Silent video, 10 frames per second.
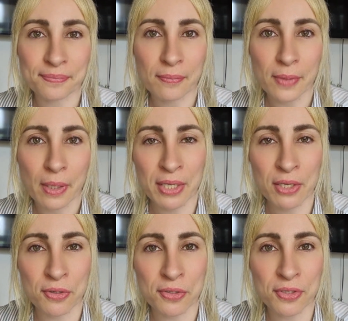
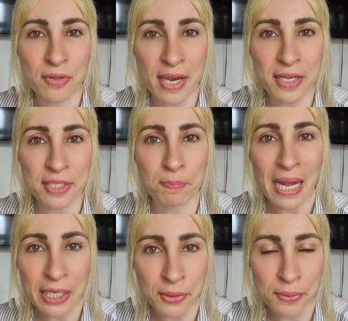because there is
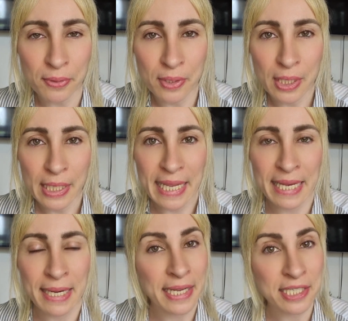value in
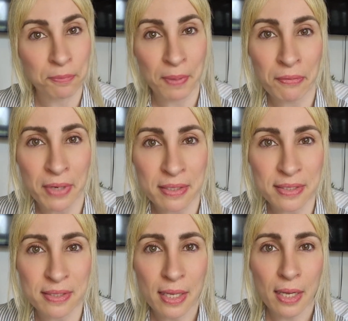an
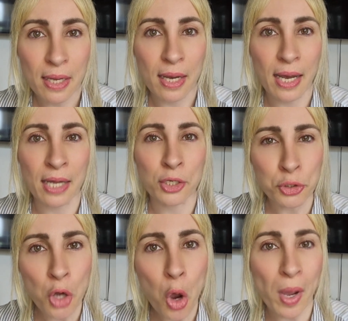experience and you
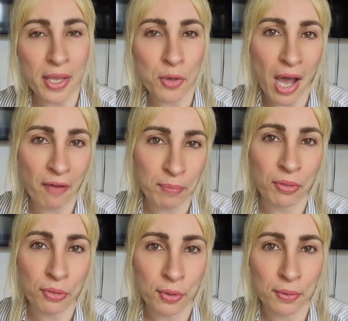know what you have been
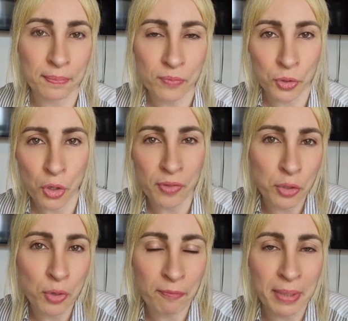through. You know that you
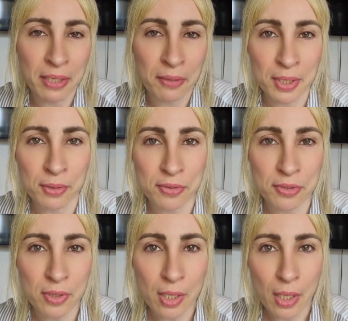have been
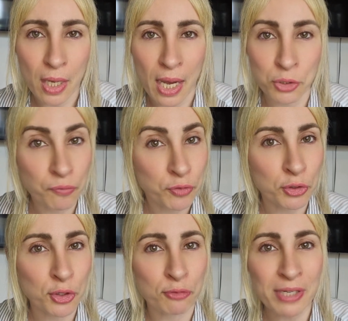abused and you've done
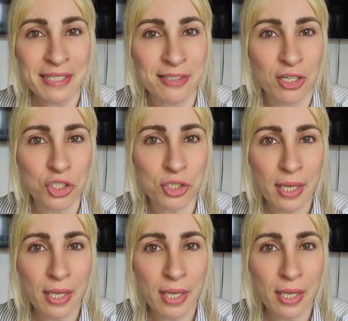your research.